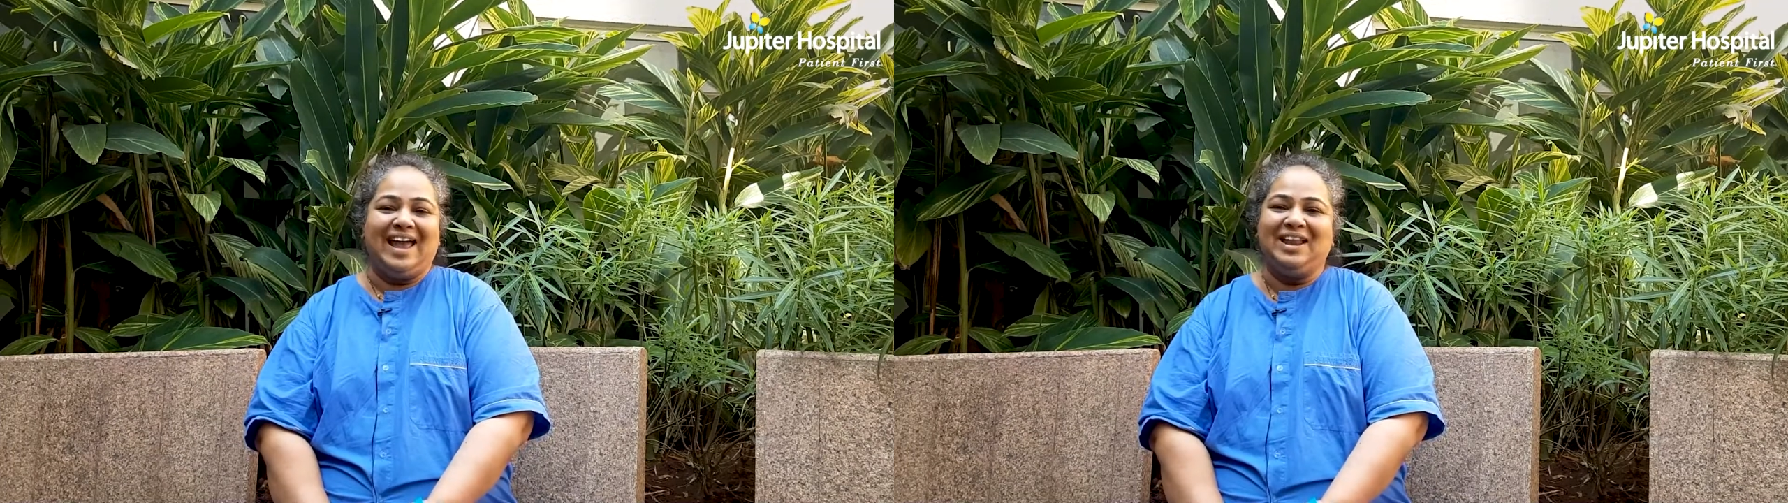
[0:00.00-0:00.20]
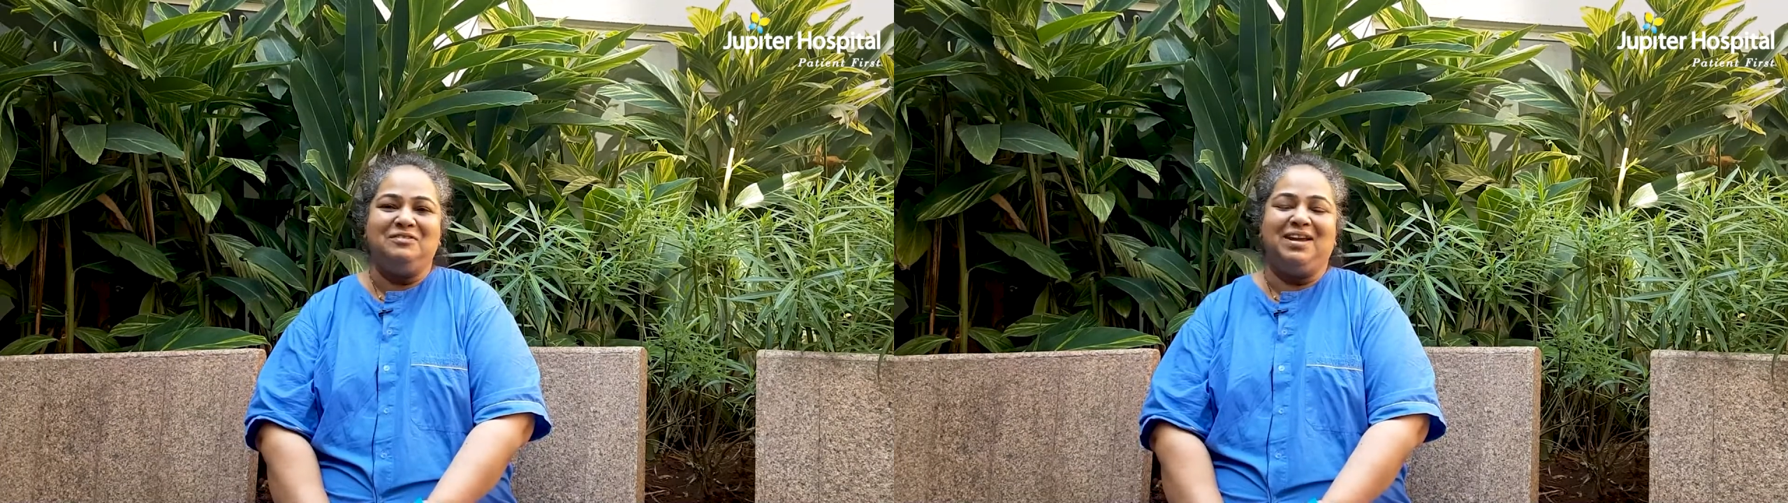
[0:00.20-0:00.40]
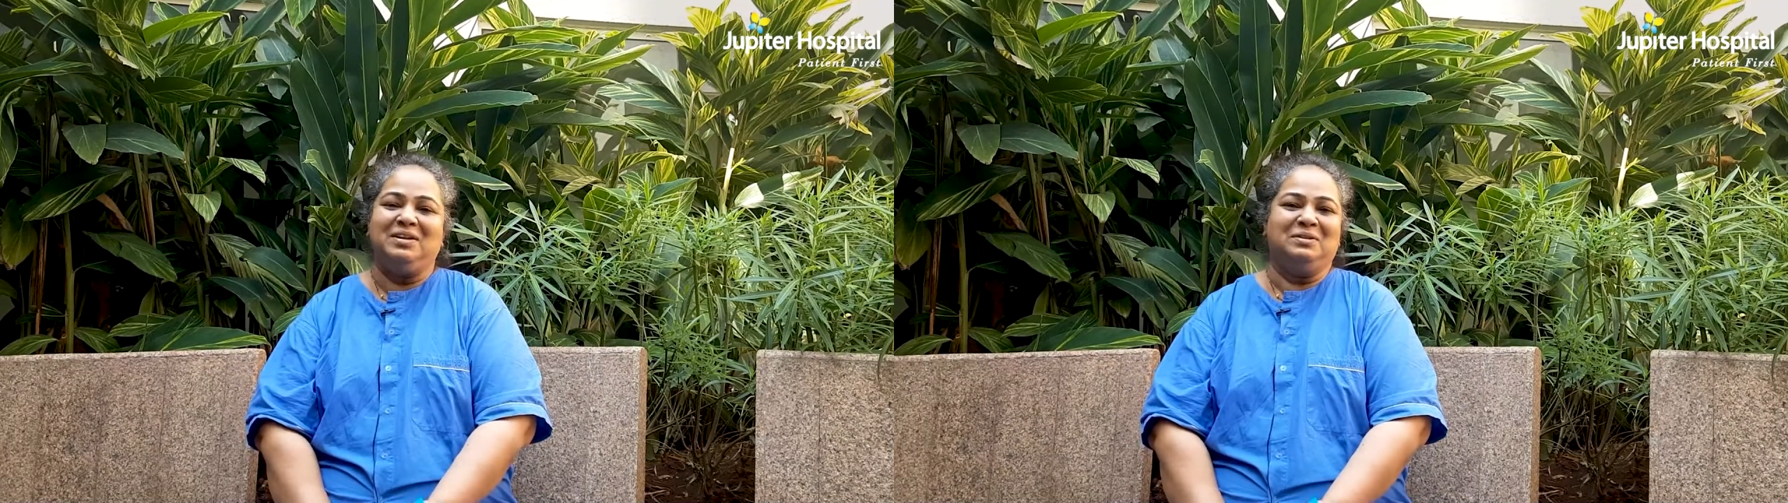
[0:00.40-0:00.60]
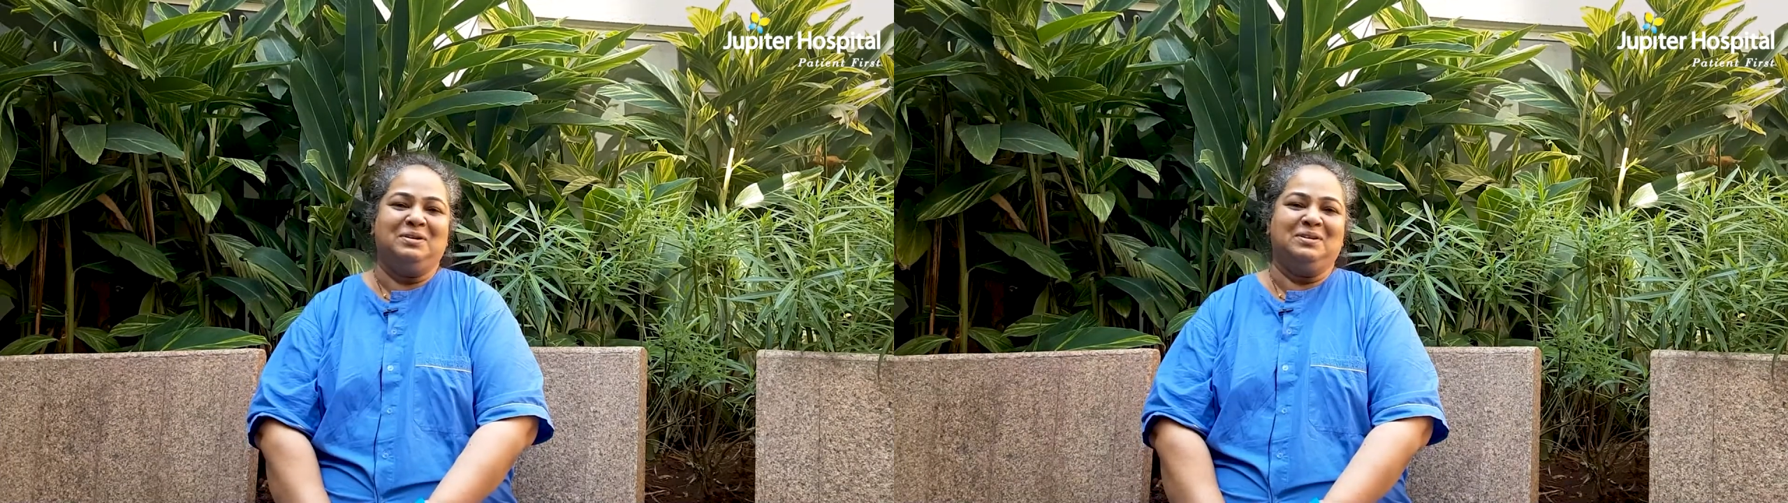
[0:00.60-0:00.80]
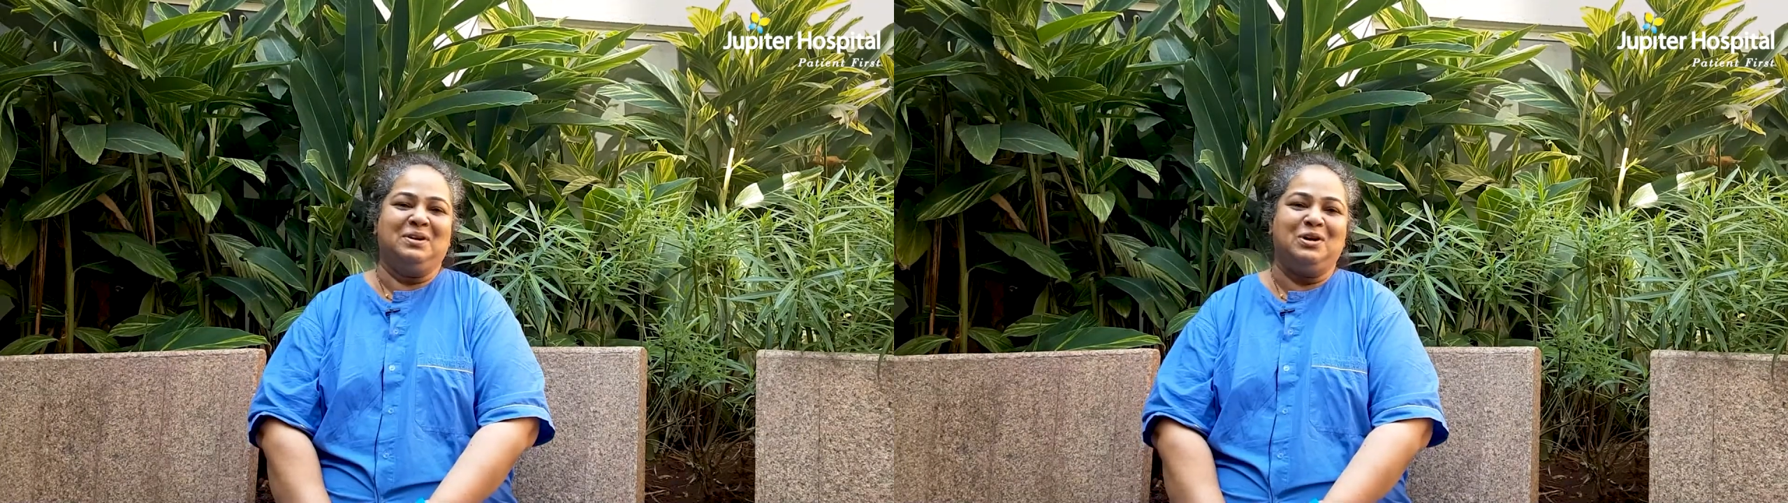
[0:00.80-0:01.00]
anyway,
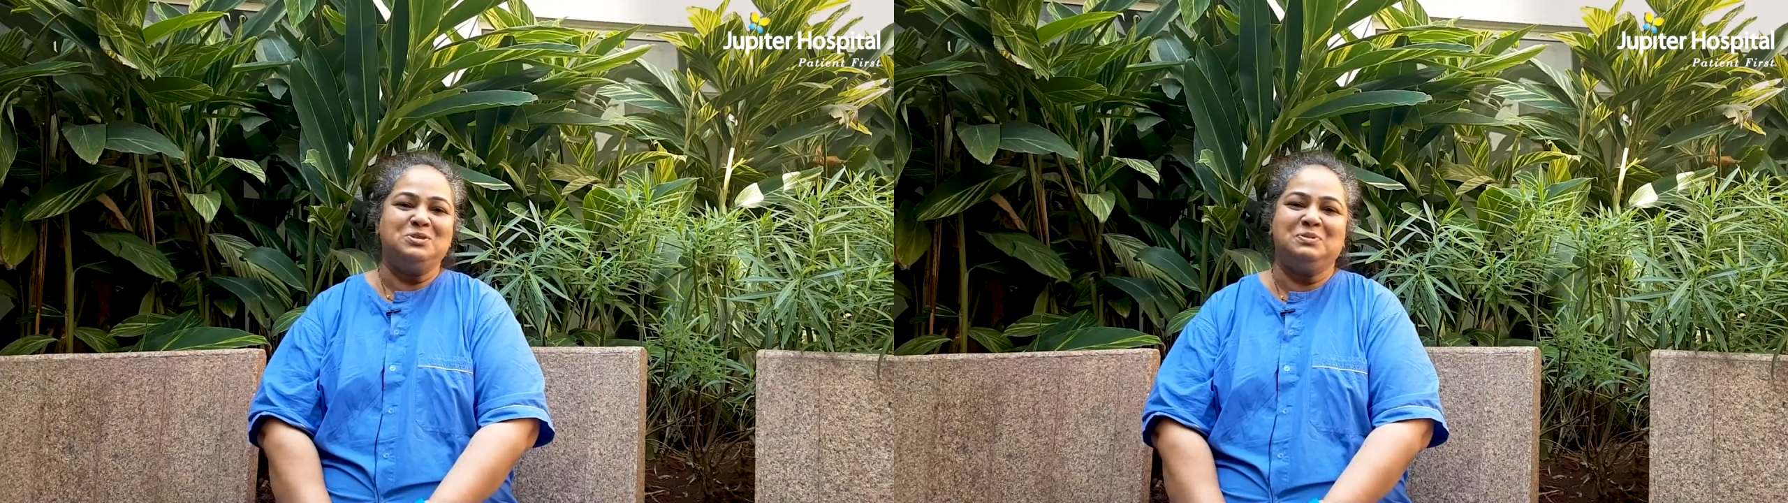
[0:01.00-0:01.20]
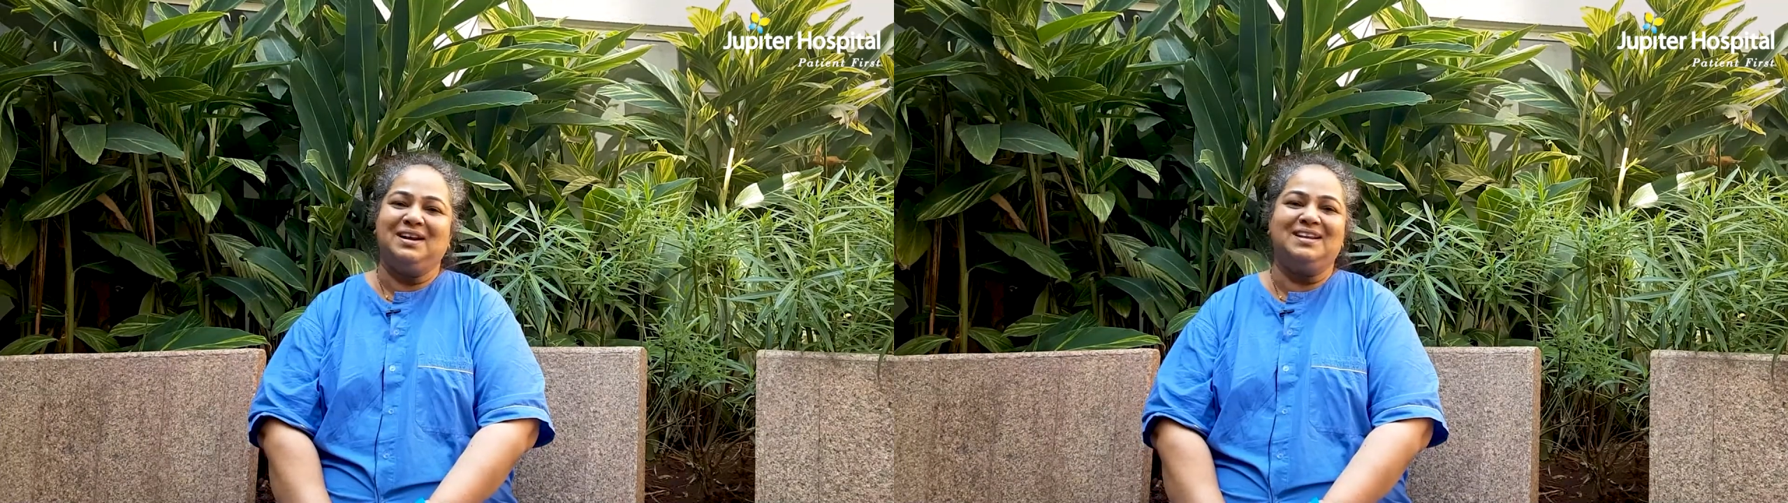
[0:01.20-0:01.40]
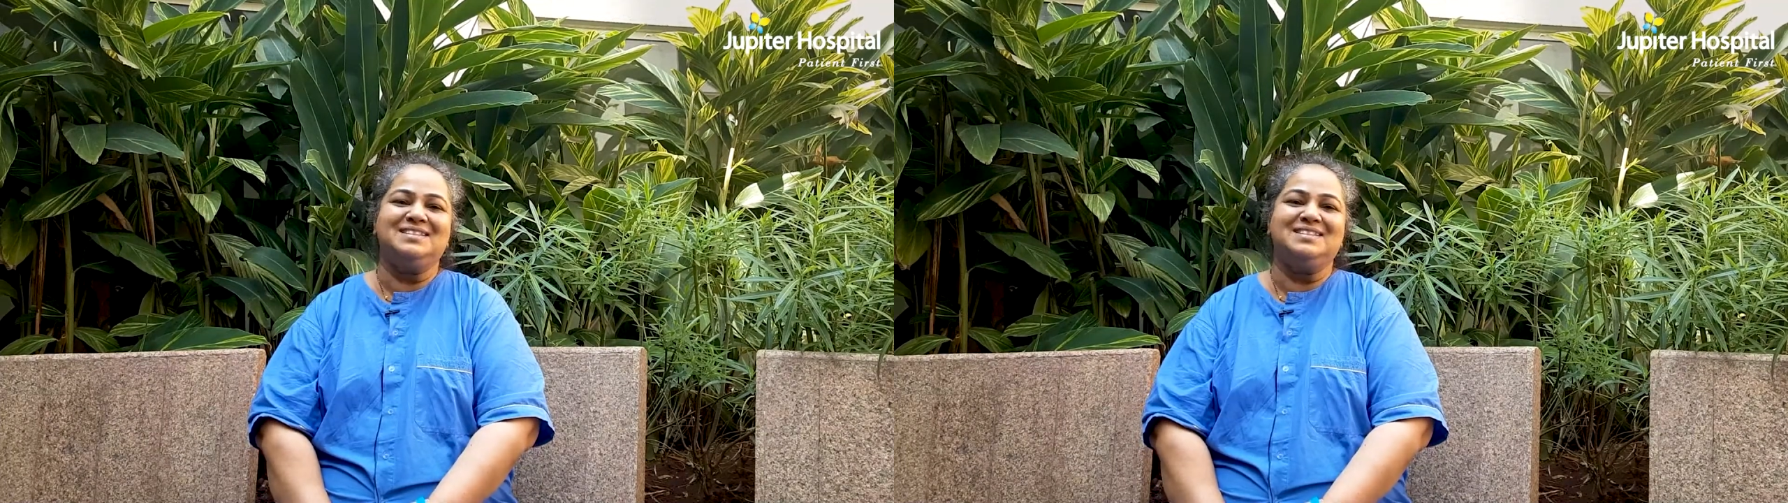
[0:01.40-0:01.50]
uh, hospital